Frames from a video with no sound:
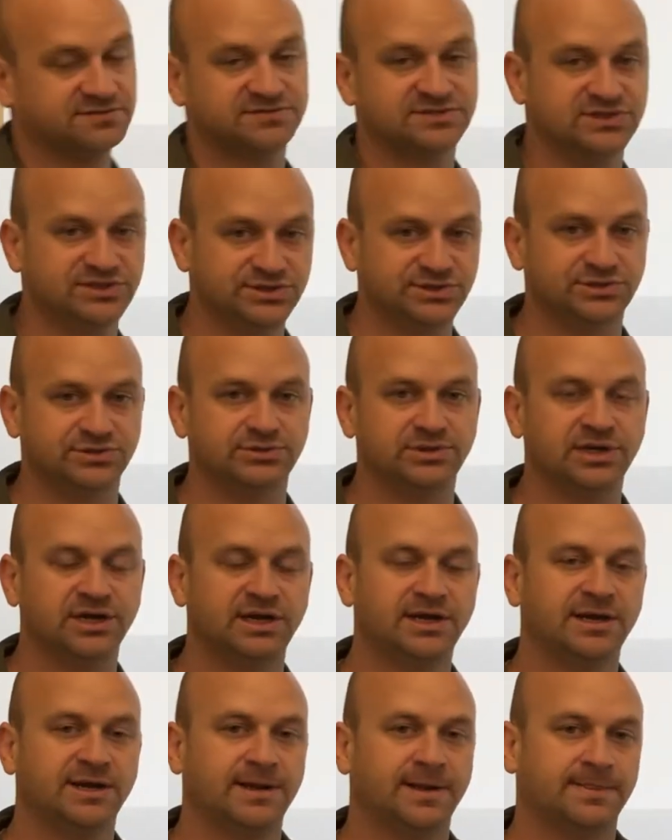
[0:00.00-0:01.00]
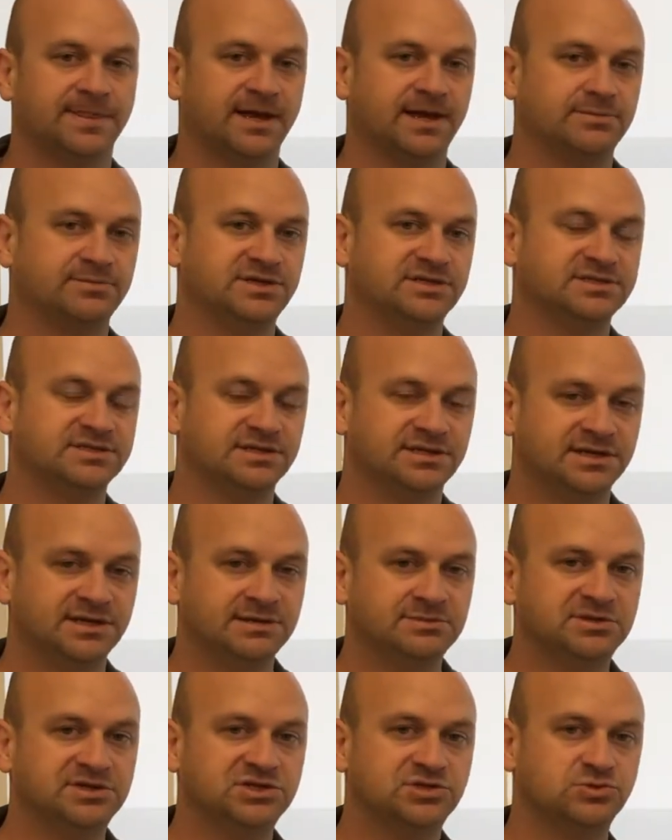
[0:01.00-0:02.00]
of 2, that means the
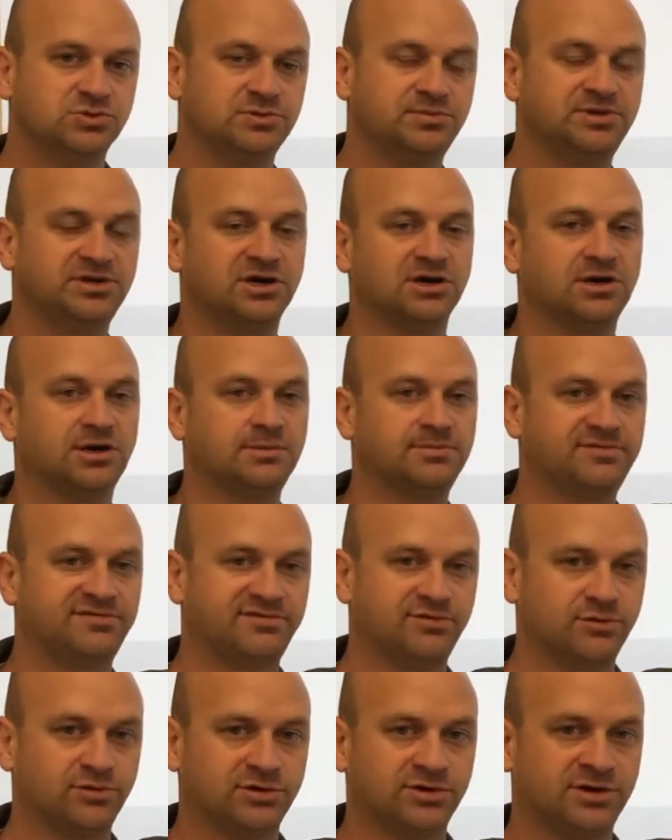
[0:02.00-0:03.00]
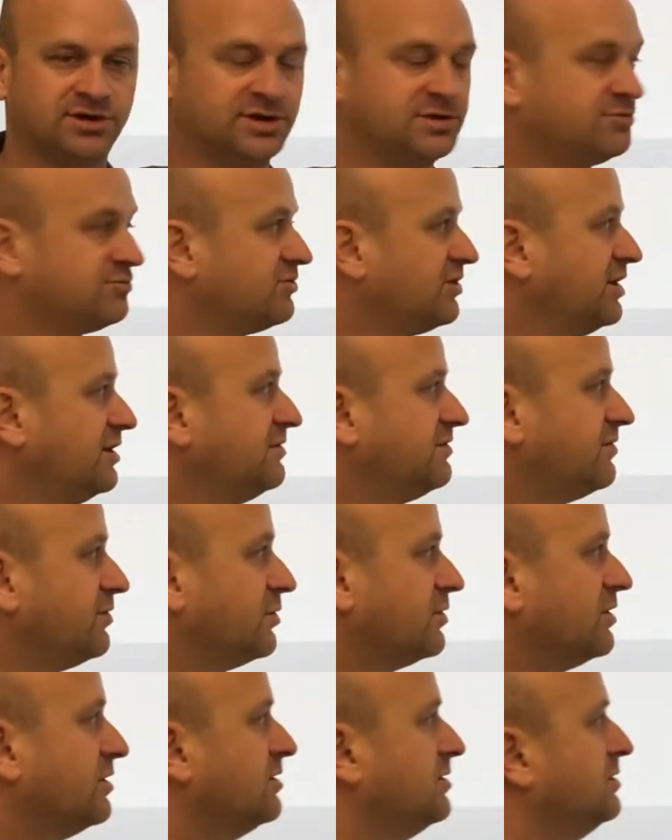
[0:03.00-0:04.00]
image would be up 4 and right
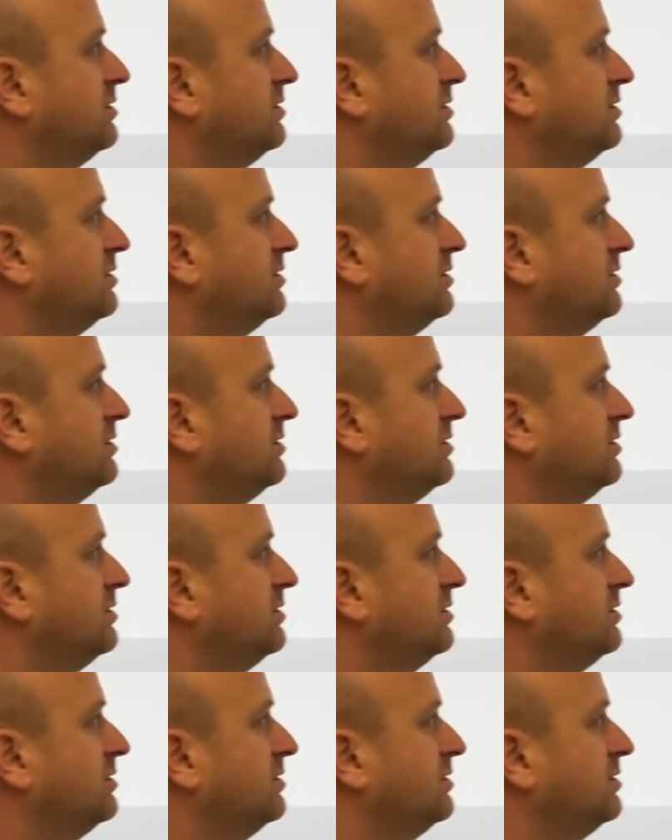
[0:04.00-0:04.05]
4.